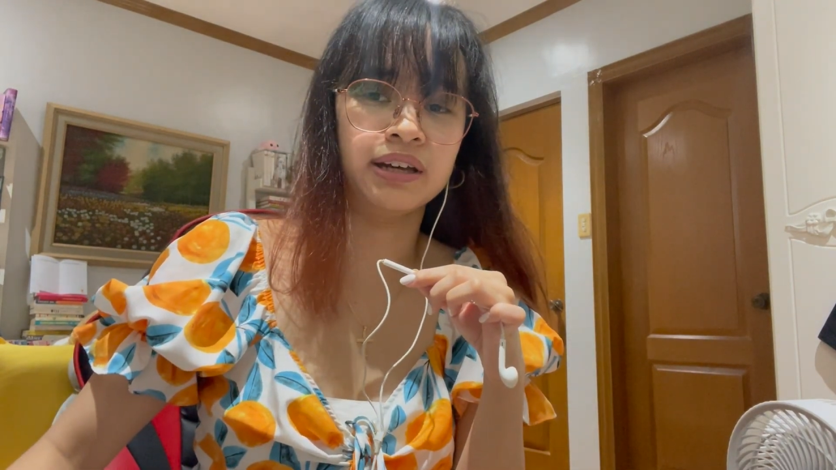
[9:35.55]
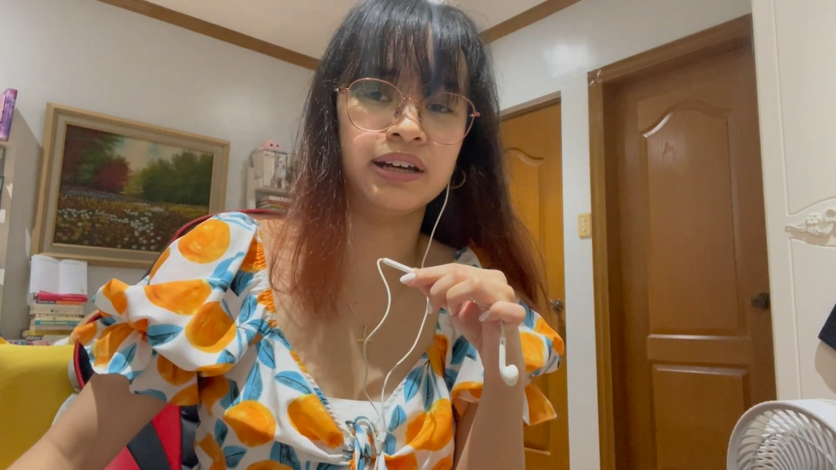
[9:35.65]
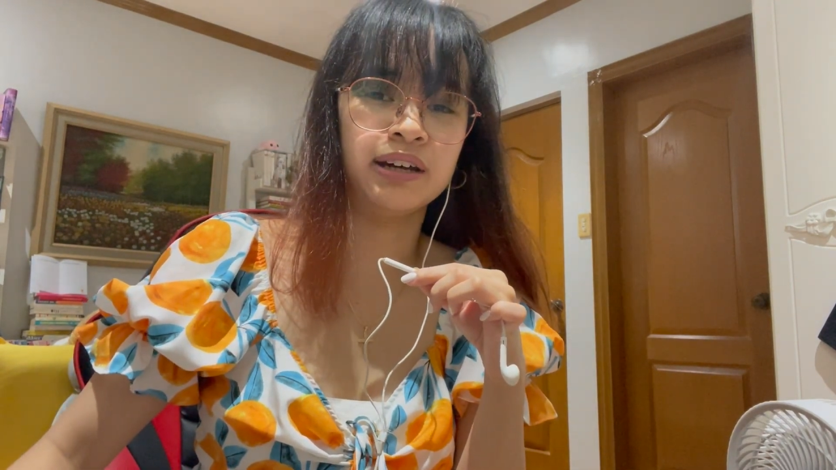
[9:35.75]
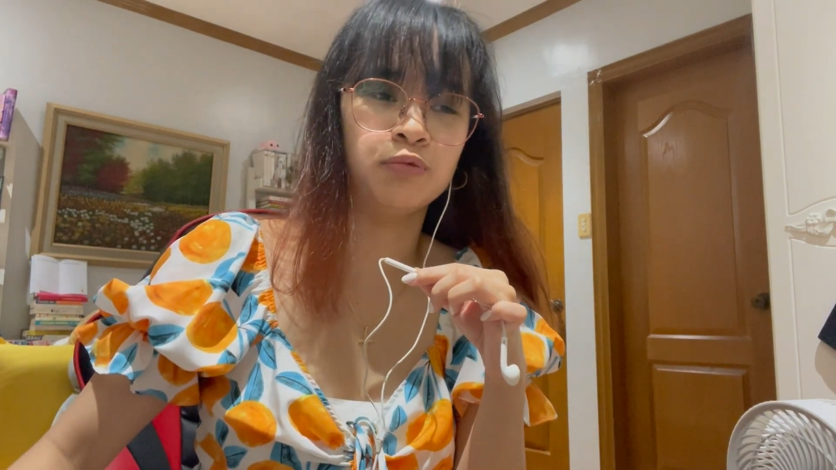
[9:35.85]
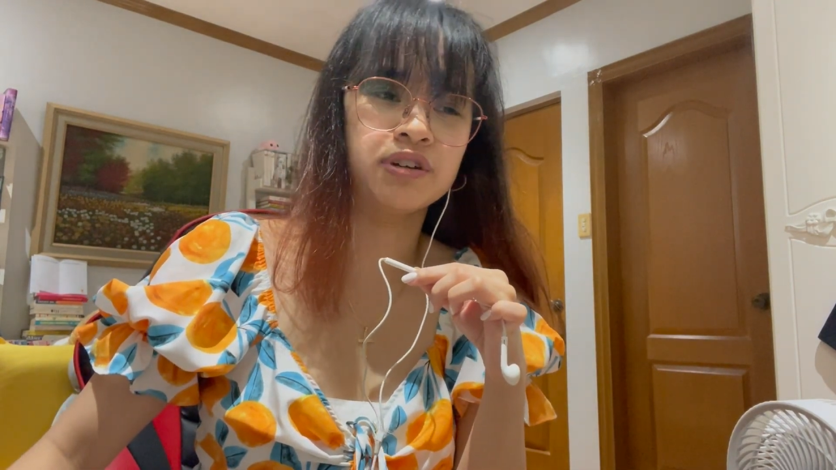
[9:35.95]

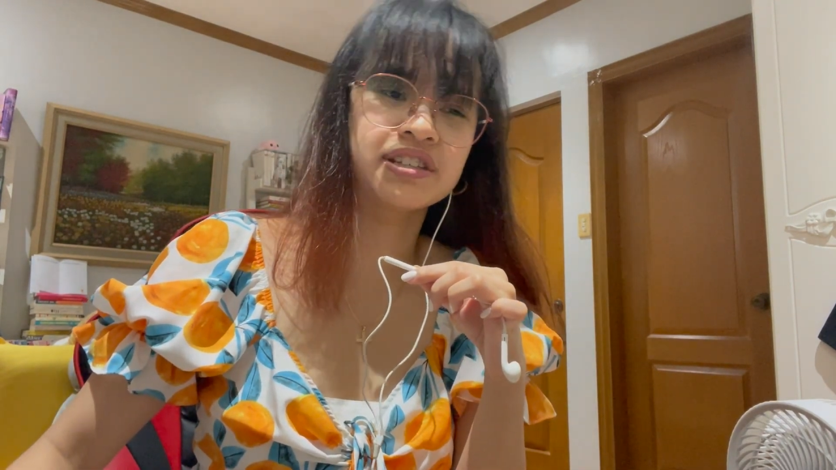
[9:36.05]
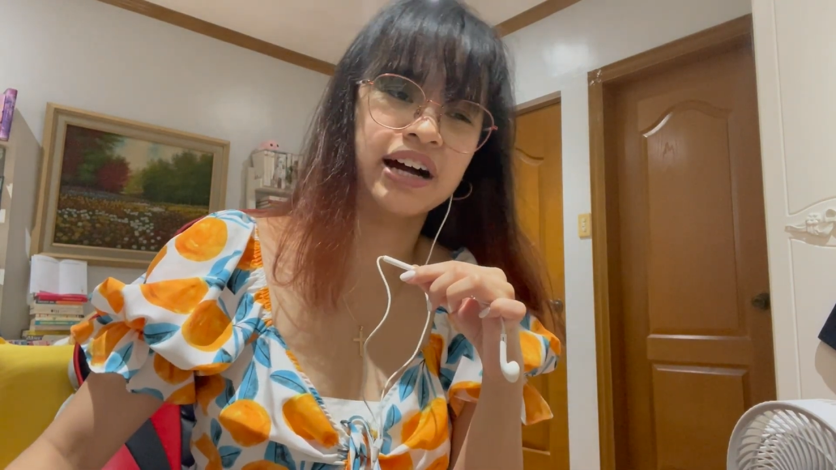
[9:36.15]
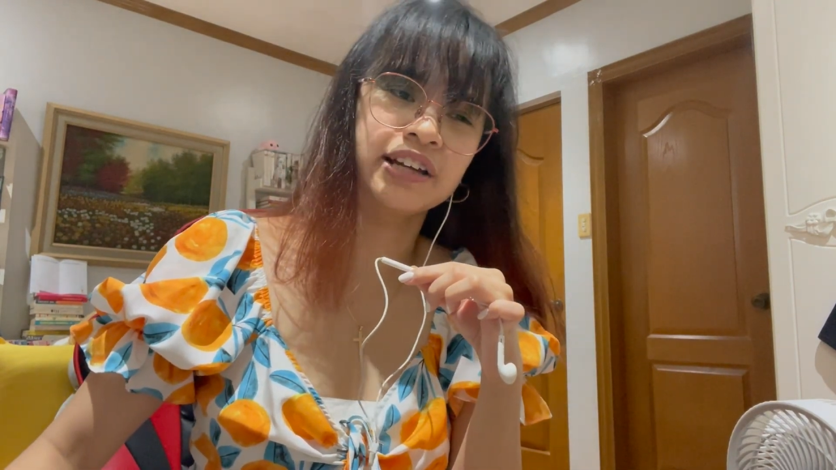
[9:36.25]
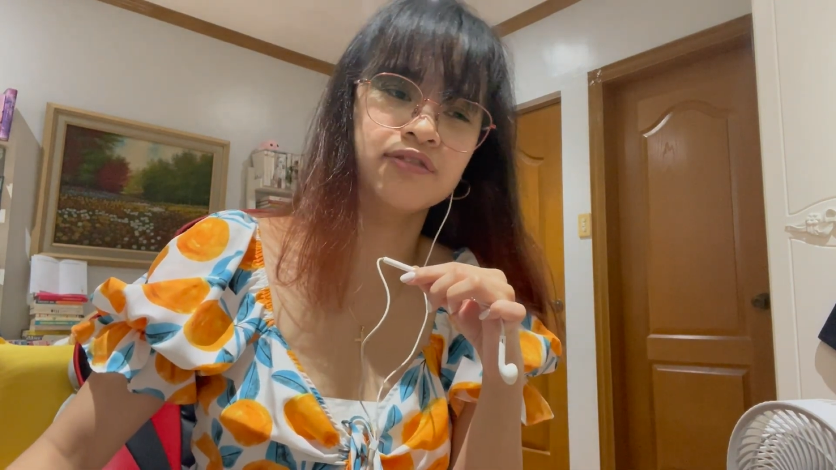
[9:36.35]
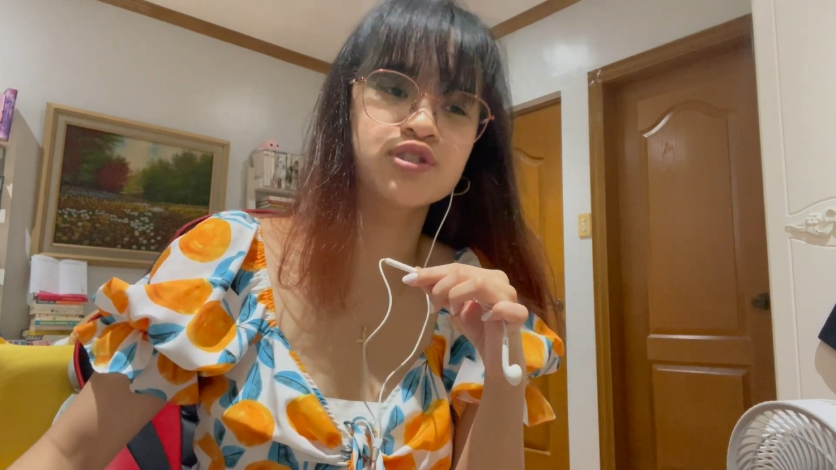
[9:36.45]
it was
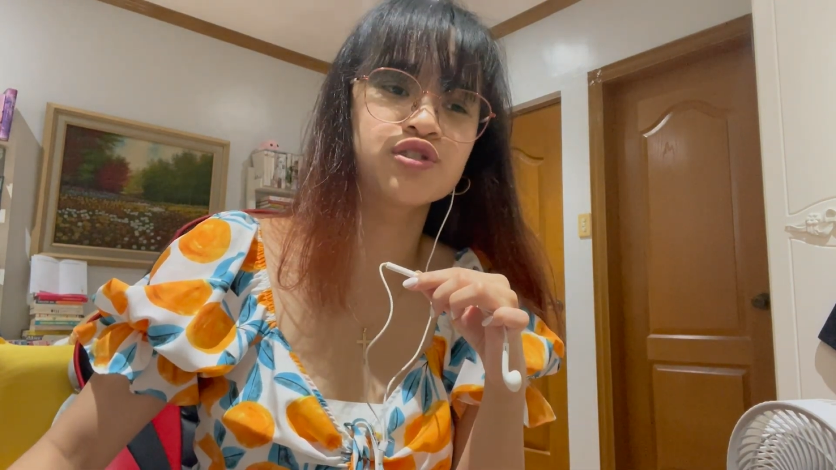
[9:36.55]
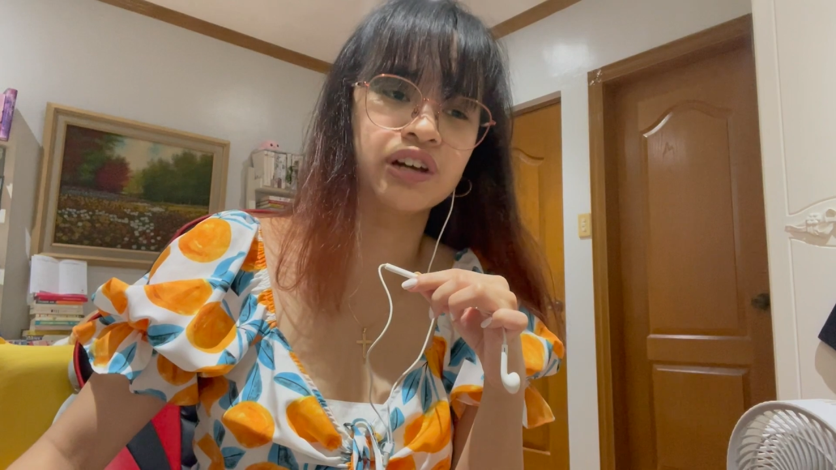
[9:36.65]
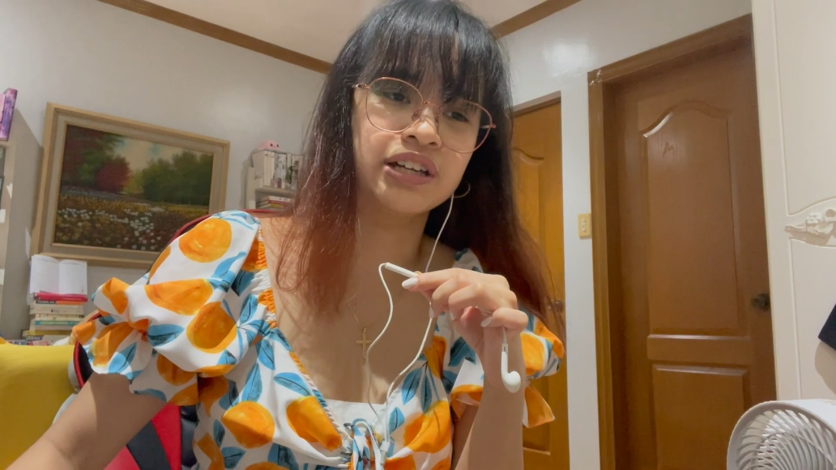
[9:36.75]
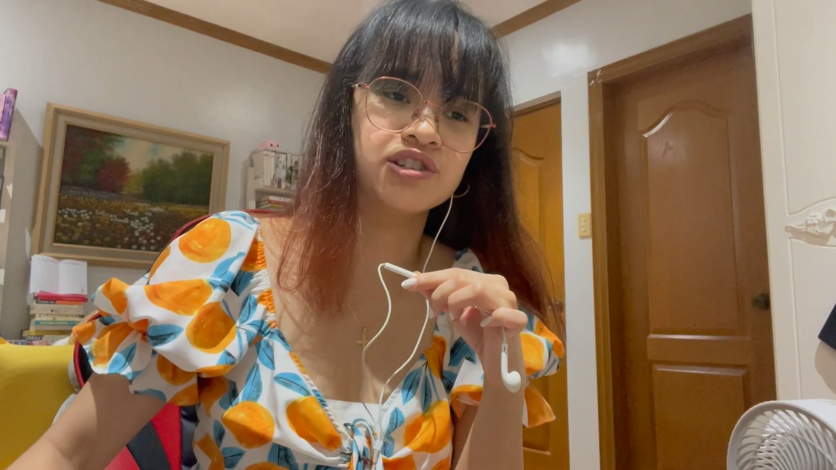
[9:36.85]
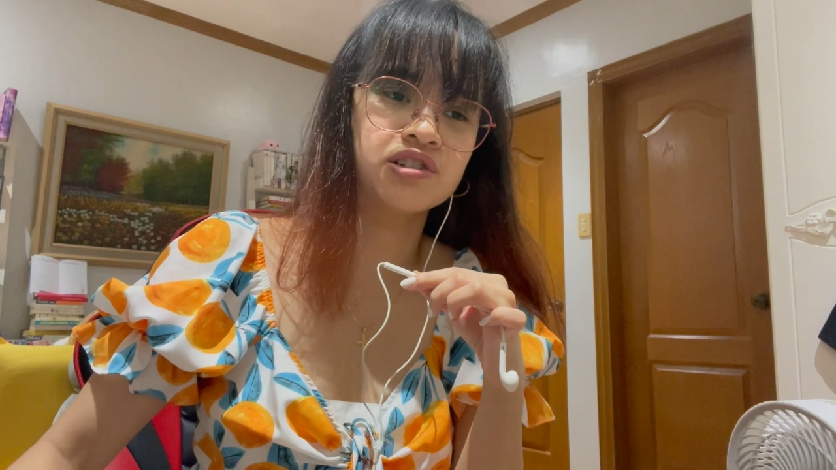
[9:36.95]
kind of
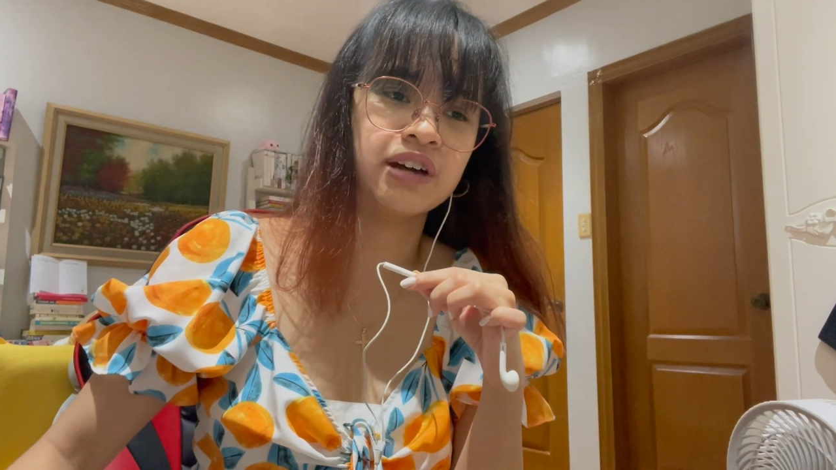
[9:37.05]
strange,